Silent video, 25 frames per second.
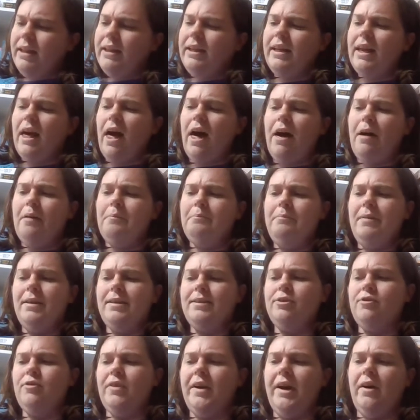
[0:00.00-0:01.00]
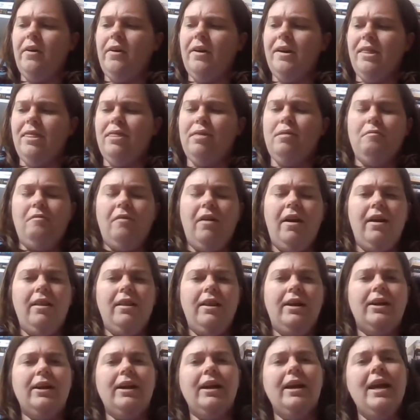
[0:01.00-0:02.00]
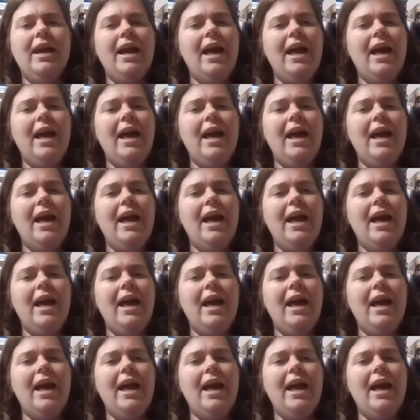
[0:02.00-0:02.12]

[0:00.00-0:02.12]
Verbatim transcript: Yeah, mystery or a thriller.